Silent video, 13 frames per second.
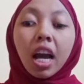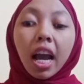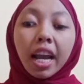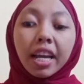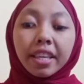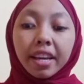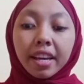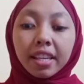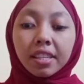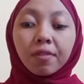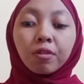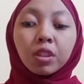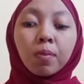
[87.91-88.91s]

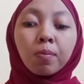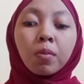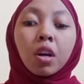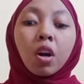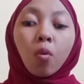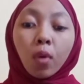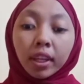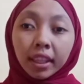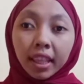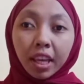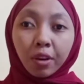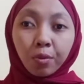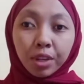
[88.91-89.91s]
ideas from one
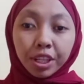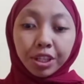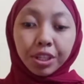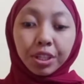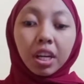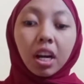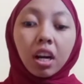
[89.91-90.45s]
language